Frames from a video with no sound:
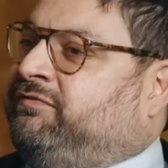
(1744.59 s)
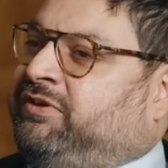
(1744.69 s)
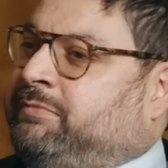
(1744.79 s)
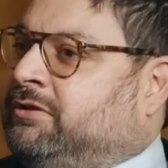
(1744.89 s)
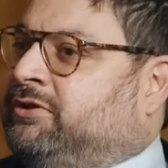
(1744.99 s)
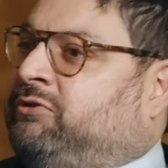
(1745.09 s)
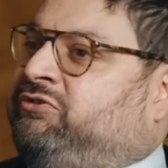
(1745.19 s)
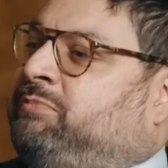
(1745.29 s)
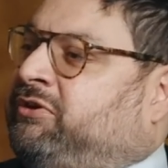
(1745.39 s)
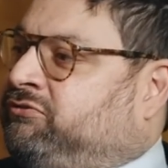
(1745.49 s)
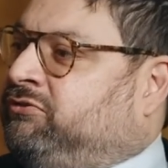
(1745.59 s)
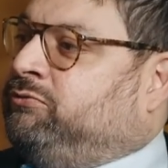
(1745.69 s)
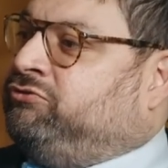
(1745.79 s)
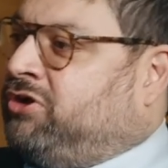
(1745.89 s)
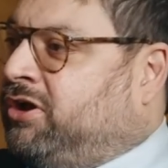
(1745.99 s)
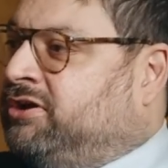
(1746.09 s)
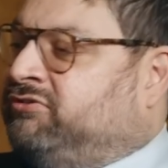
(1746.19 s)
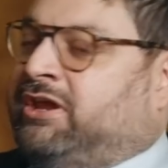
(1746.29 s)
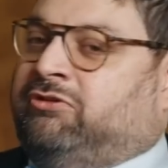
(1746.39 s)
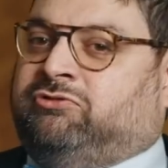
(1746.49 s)
female Ghostbusters or Charlie's
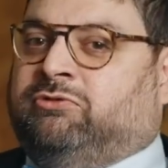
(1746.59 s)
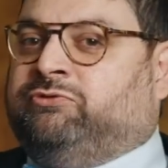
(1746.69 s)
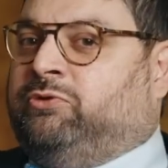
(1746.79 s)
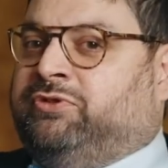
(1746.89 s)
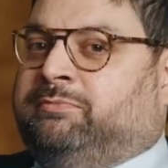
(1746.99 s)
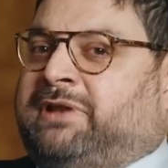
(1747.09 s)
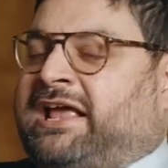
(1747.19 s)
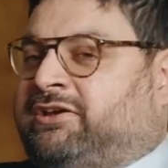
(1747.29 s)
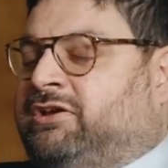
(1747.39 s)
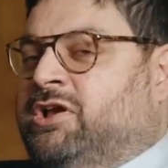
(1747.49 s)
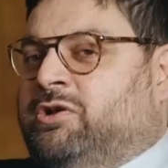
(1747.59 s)
Angels or the black